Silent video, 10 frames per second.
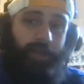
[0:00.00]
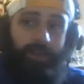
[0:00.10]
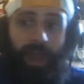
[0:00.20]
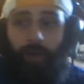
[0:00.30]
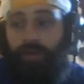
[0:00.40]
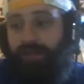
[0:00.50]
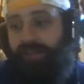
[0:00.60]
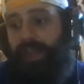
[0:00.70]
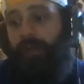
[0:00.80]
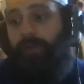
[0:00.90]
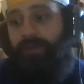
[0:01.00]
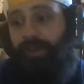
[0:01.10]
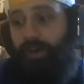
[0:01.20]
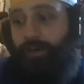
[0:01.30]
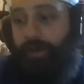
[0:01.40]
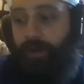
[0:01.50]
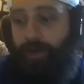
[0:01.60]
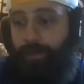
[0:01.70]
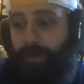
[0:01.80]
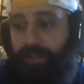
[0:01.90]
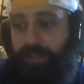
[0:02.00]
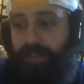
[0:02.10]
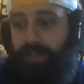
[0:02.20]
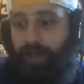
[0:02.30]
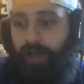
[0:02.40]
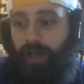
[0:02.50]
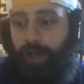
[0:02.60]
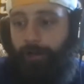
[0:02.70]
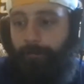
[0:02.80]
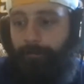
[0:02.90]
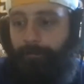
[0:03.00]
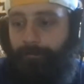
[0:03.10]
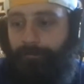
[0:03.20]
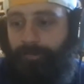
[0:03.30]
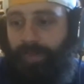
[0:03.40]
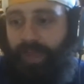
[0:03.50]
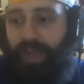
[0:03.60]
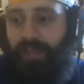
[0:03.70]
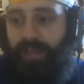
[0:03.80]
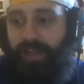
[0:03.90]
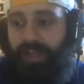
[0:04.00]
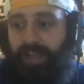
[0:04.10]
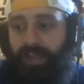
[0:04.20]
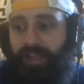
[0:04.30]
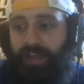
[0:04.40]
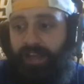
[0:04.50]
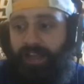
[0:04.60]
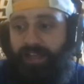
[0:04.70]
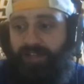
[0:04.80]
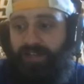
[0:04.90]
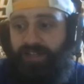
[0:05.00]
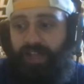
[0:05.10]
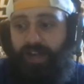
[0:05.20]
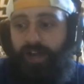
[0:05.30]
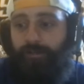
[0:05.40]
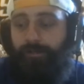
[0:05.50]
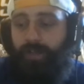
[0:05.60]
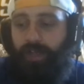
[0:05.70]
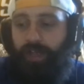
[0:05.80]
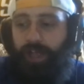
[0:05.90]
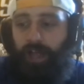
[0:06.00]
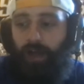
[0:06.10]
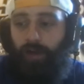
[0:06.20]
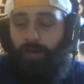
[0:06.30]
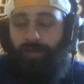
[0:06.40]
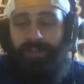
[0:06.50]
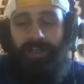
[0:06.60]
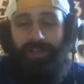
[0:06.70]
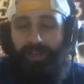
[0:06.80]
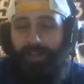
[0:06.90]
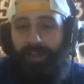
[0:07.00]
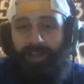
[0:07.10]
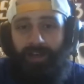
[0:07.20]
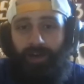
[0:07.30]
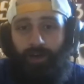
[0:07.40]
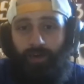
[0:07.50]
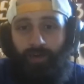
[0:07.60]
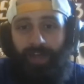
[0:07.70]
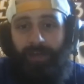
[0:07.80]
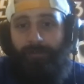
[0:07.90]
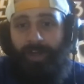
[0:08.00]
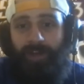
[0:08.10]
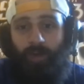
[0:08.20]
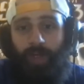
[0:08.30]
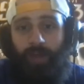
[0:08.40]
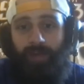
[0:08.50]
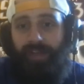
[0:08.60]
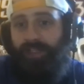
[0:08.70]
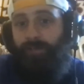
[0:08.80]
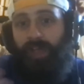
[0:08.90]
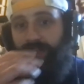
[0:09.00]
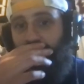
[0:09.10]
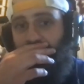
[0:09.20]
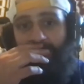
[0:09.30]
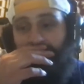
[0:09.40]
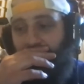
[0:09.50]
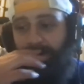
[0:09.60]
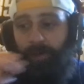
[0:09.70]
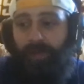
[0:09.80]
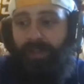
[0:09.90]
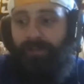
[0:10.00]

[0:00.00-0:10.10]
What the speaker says: That was very, very depressing. I can't stress that enough. How we got to find a way with the expansion draft looming.